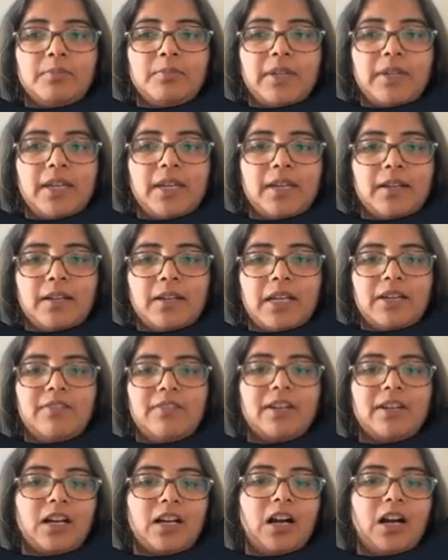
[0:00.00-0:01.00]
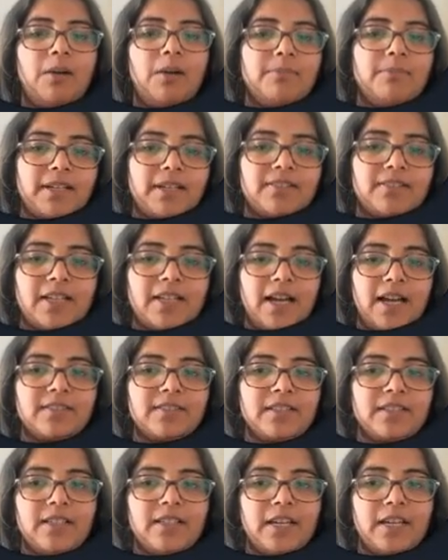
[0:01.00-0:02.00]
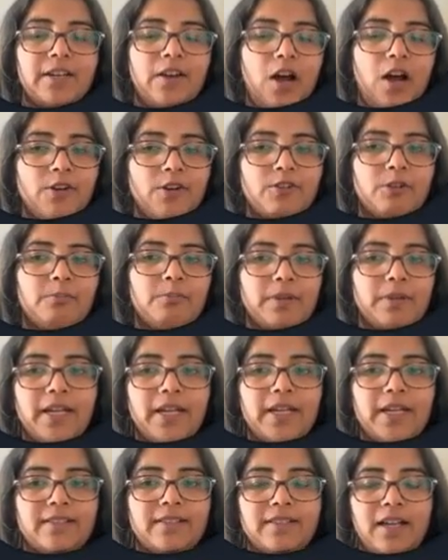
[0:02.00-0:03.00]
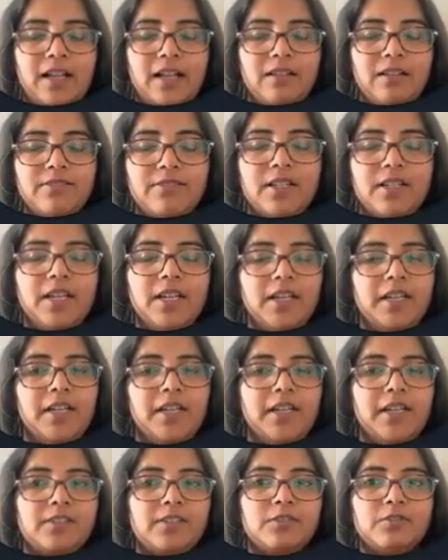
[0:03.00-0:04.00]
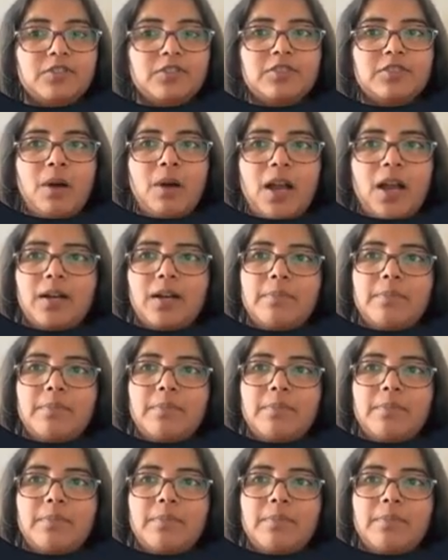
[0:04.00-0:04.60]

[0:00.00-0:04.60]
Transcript: be given a complex task, it can auto break itself into smaller